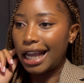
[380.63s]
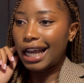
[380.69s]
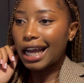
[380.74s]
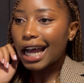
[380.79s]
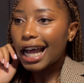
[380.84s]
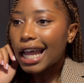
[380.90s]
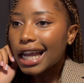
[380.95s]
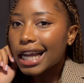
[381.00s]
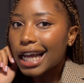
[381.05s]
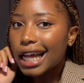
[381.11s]

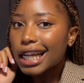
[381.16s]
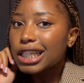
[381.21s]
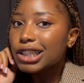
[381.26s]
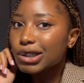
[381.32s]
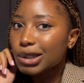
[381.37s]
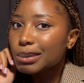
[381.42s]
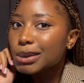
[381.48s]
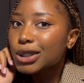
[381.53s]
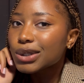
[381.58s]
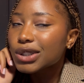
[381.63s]
i got in
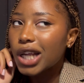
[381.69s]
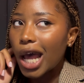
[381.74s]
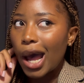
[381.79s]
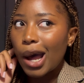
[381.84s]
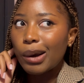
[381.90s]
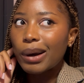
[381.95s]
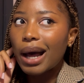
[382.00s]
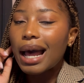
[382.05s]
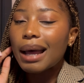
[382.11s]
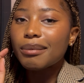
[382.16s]
trouble
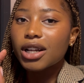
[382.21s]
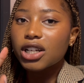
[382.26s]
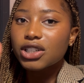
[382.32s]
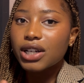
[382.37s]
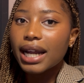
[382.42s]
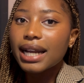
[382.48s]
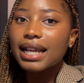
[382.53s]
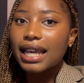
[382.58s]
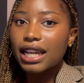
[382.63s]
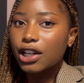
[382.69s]
so i'm not
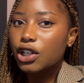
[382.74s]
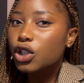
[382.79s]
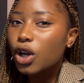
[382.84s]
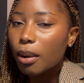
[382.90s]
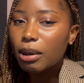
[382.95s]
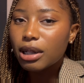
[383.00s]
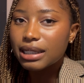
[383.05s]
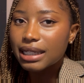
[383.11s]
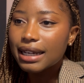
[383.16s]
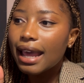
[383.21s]
trying to get in
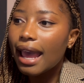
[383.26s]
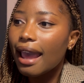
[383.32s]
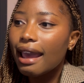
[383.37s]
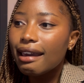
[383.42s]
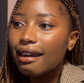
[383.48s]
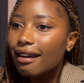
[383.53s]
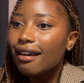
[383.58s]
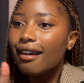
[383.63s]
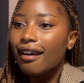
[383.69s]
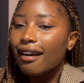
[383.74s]
trouble
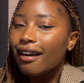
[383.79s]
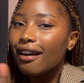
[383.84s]
today